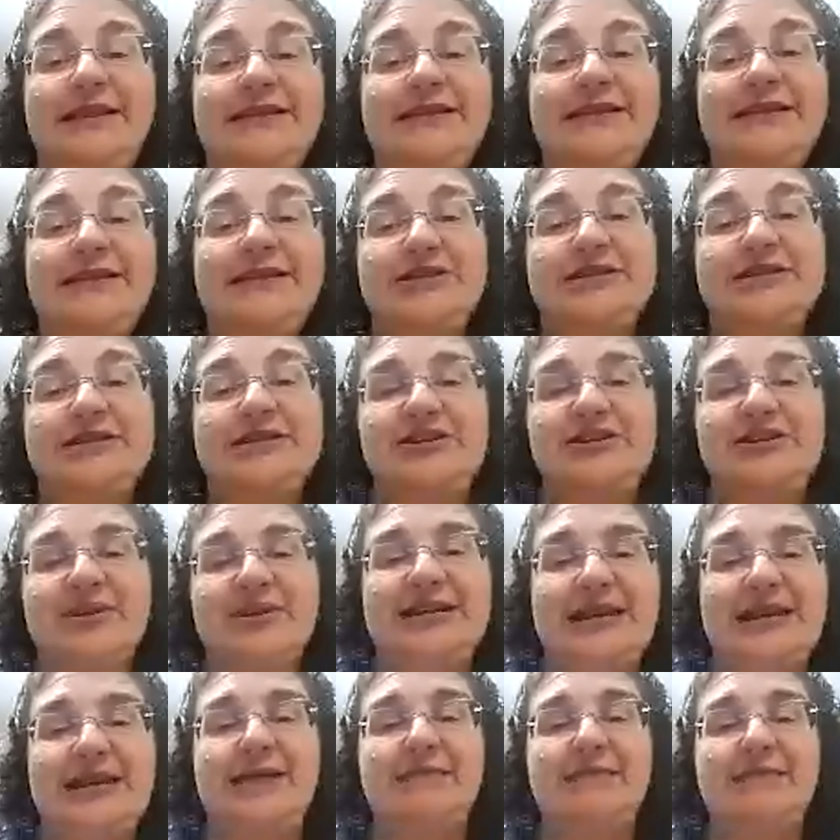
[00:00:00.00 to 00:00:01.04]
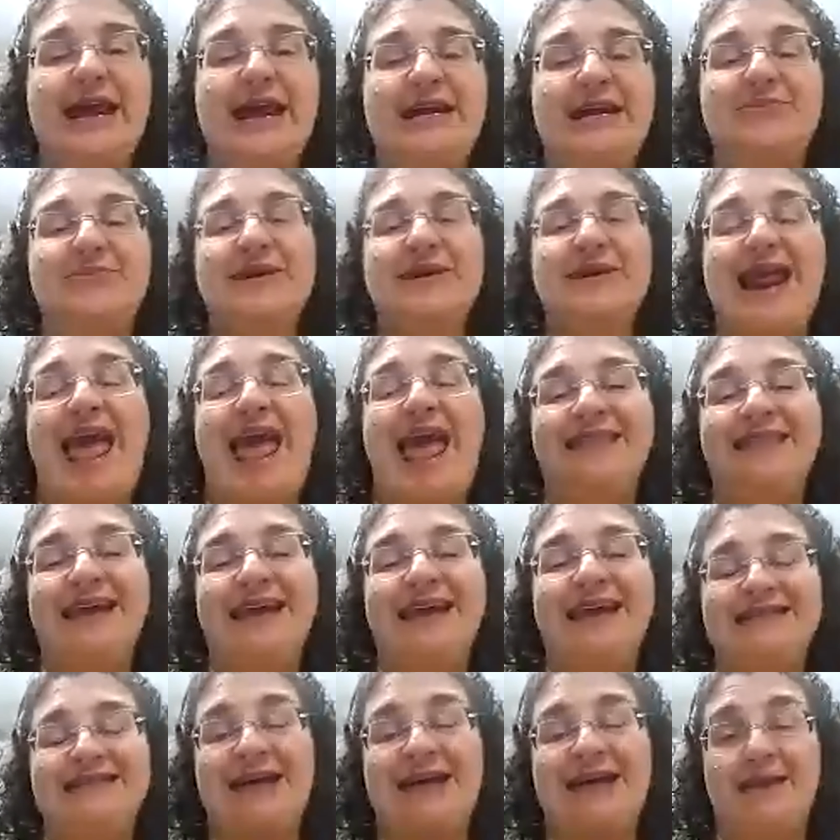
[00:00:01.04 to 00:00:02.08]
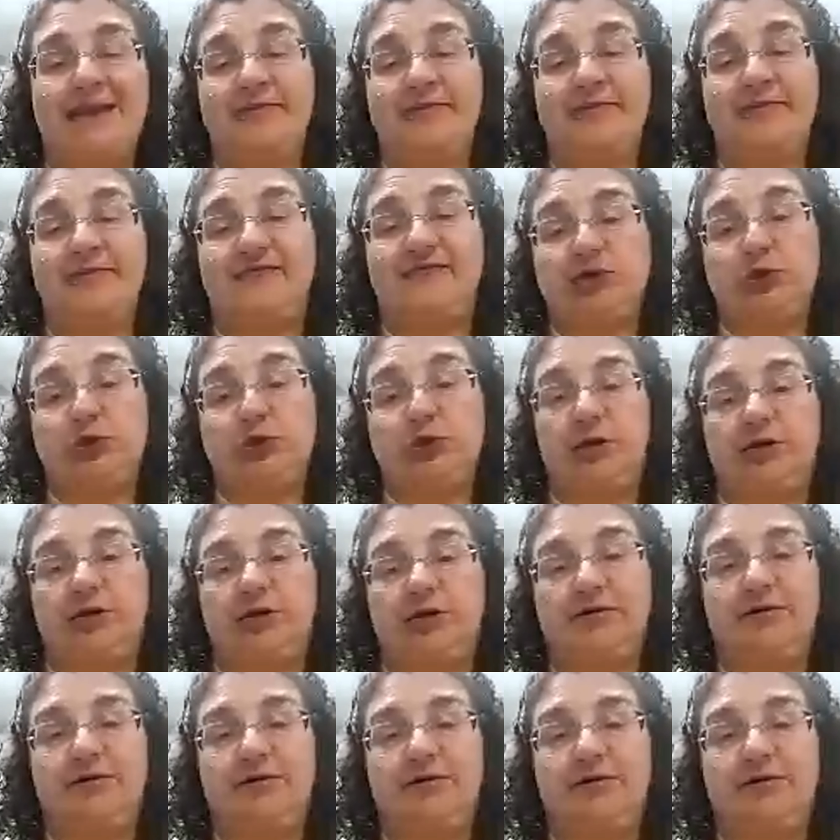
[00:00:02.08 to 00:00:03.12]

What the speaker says: turns it into an elegant type of tool.